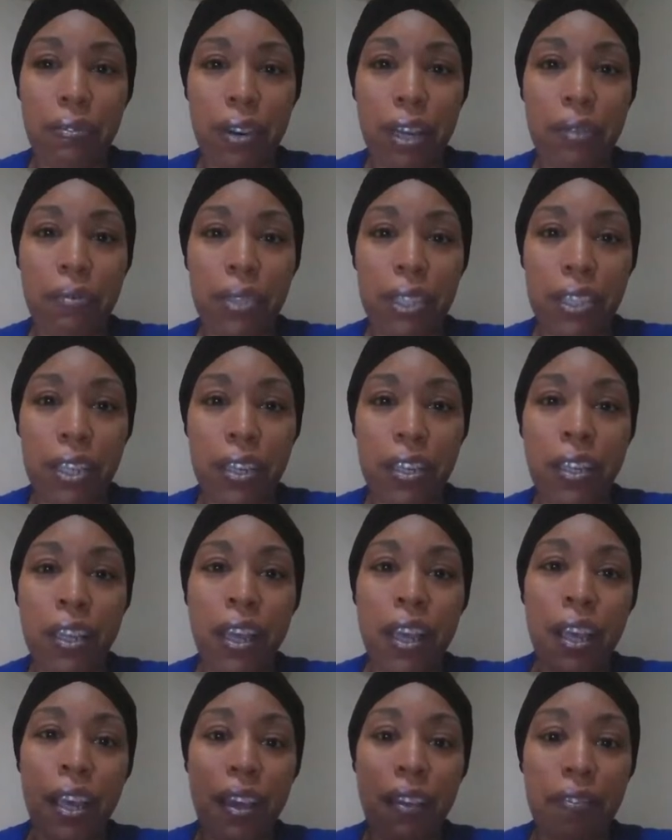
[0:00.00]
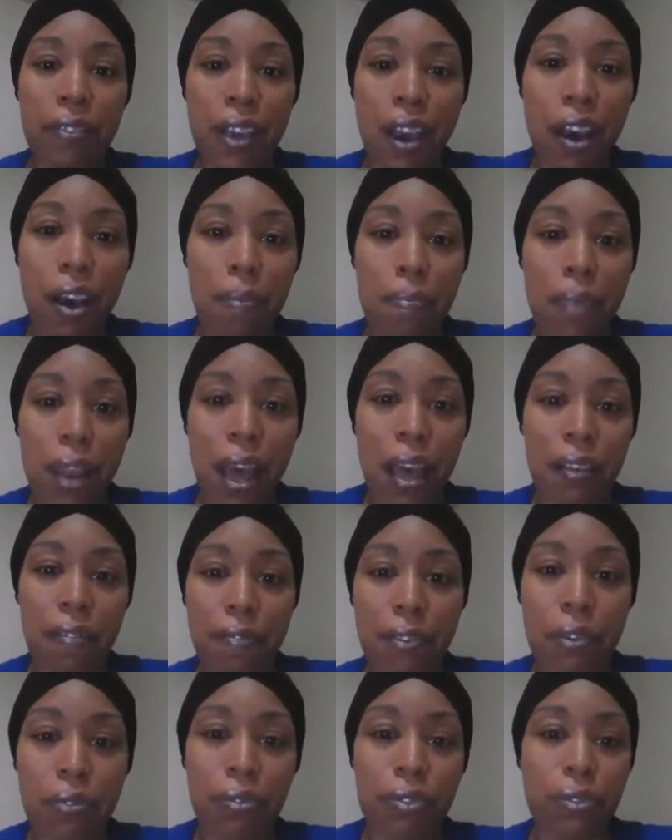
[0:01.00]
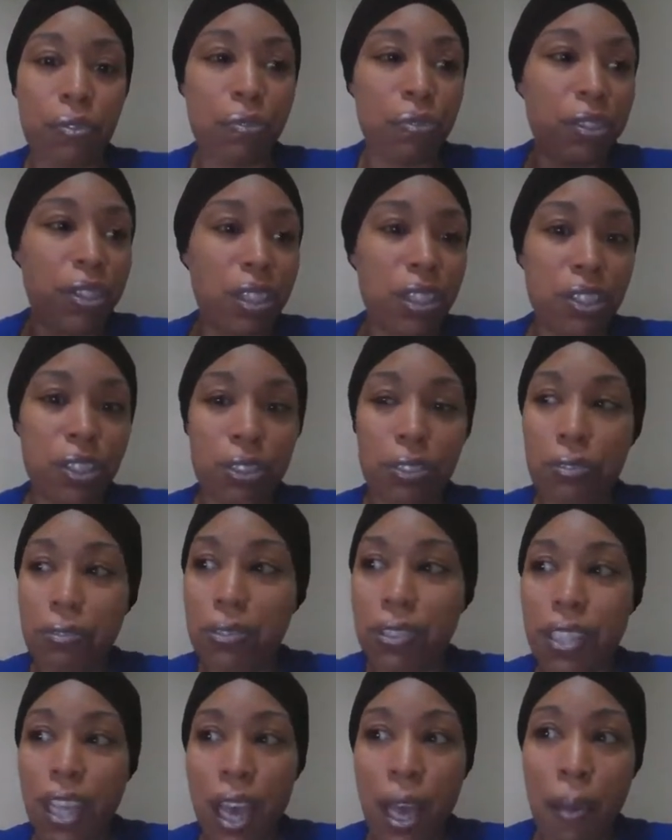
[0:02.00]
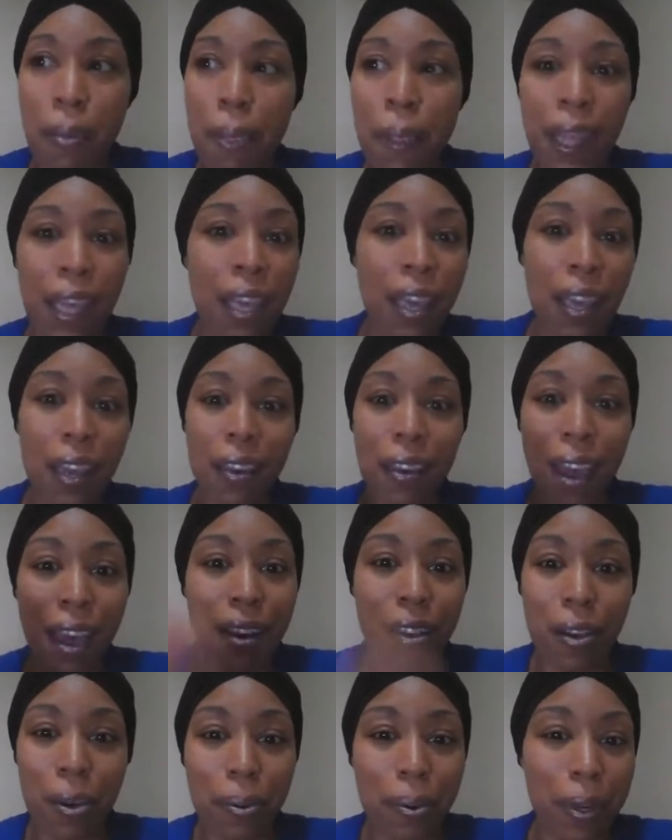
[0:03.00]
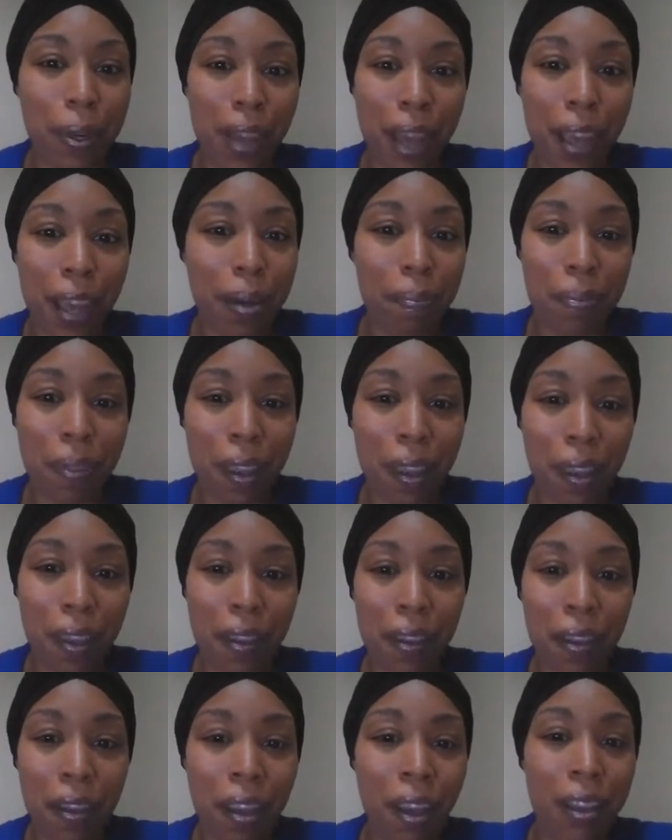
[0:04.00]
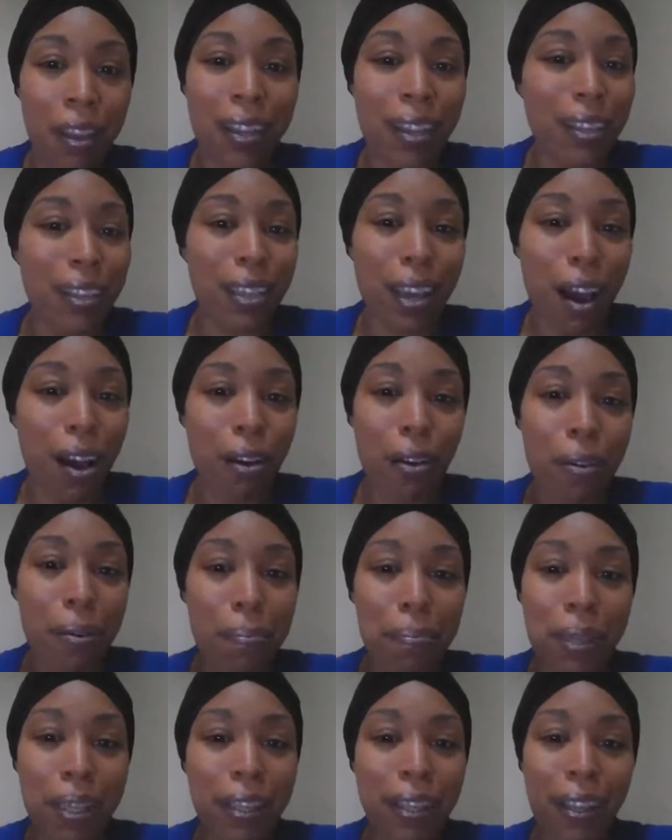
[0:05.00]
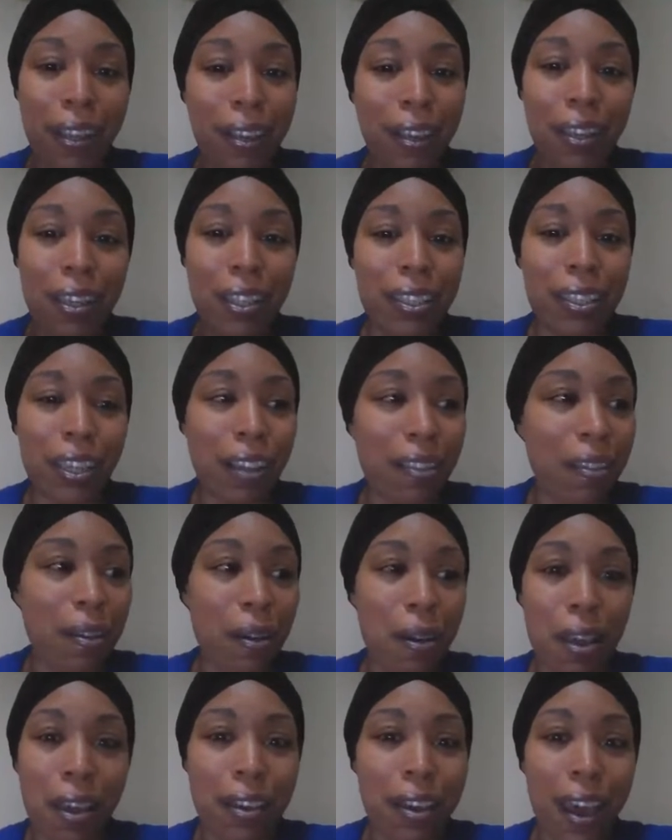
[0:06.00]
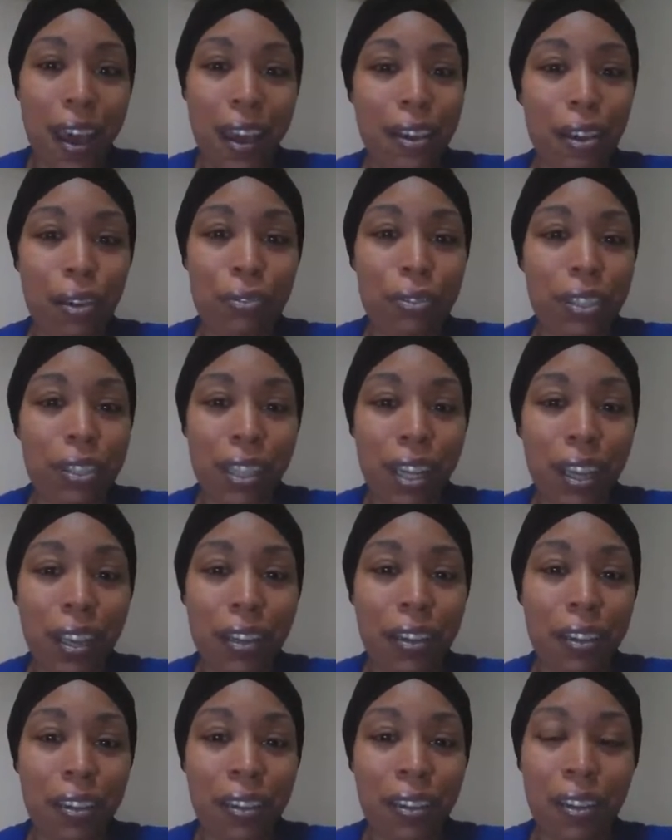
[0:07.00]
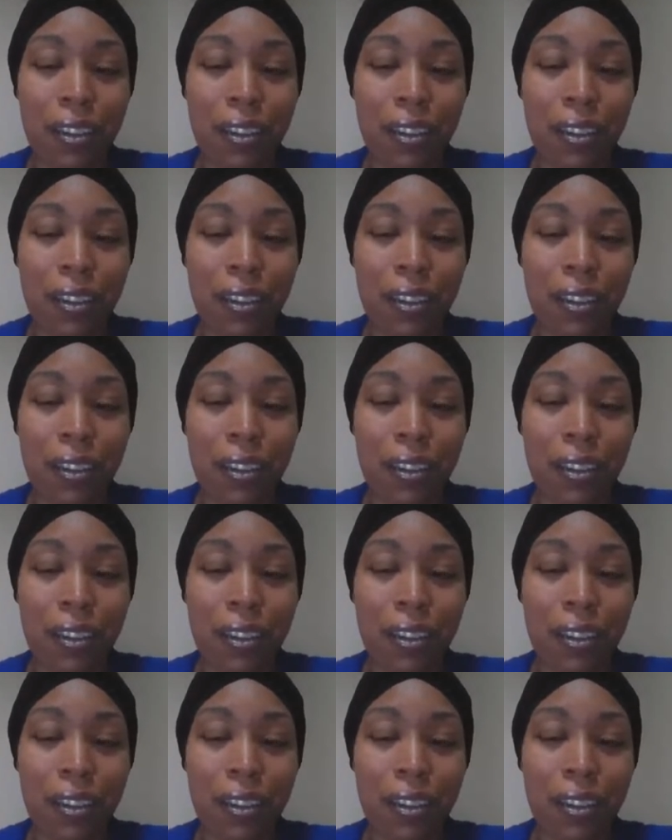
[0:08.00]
rape shit, if y'all black folks gonna just use that and not know a damn thing, then y'all gonna be killing each other and not know shit.